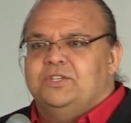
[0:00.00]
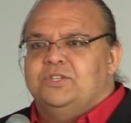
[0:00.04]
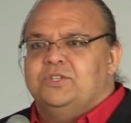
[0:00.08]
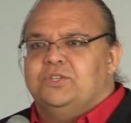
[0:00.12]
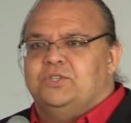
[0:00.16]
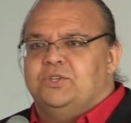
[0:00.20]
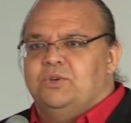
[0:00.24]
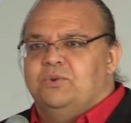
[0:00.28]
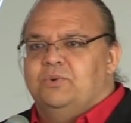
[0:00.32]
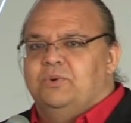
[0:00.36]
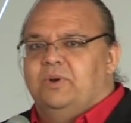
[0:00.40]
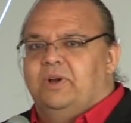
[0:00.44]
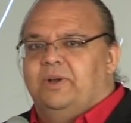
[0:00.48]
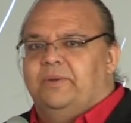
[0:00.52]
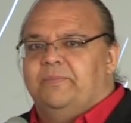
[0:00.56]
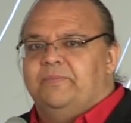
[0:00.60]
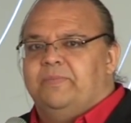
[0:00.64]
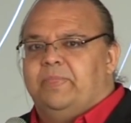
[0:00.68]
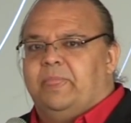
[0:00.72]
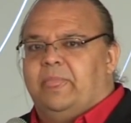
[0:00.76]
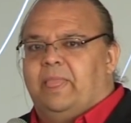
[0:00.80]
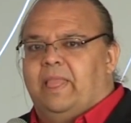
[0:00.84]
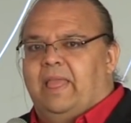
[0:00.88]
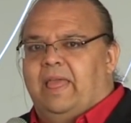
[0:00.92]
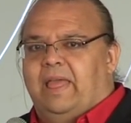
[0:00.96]
So
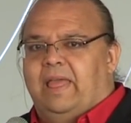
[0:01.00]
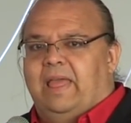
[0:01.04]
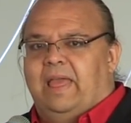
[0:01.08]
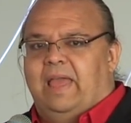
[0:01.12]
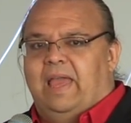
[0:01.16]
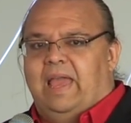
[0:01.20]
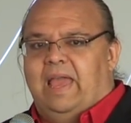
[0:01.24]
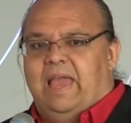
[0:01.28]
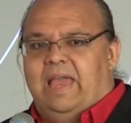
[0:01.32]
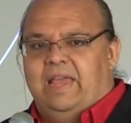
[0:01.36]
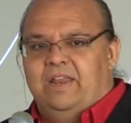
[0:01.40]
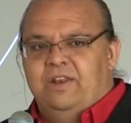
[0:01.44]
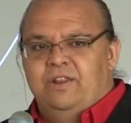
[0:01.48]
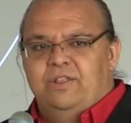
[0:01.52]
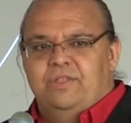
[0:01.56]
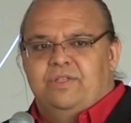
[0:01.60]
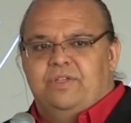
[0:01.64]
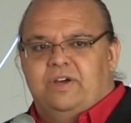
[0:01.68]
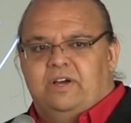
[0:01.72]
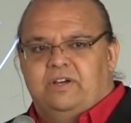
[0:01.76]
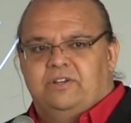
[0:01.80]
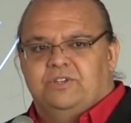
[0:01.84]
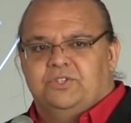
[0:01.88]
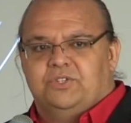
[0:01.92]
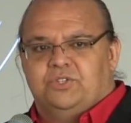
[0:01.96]
in
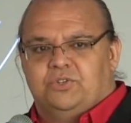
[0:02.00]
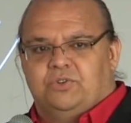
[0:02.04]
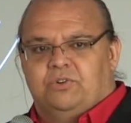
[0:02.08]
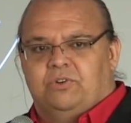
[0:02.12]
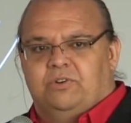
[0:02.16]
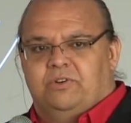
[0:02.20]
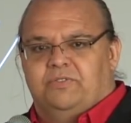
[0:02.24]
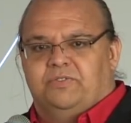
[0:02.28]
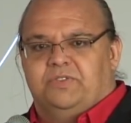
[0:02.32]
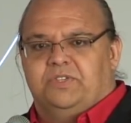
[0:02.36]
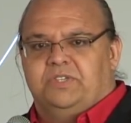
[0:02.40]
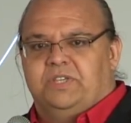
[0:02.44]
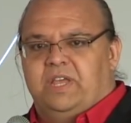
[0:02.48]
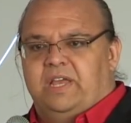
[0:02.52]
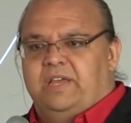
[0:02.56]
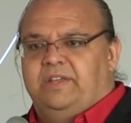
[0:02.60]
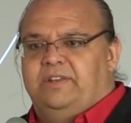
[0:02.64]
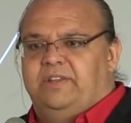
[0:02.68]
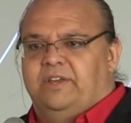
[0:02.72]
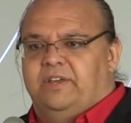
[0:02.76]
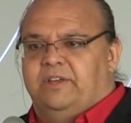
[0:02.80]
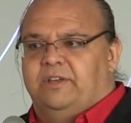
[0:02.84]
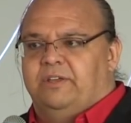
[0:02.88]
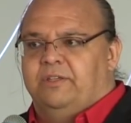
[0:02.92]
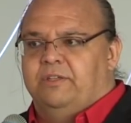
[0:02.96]
that sort of
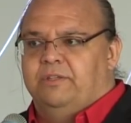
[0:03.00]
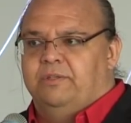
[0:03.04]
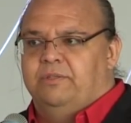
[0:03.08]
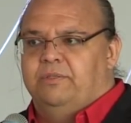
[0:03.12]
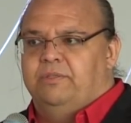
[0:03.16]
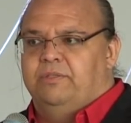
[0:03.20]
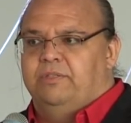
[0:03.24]
setting,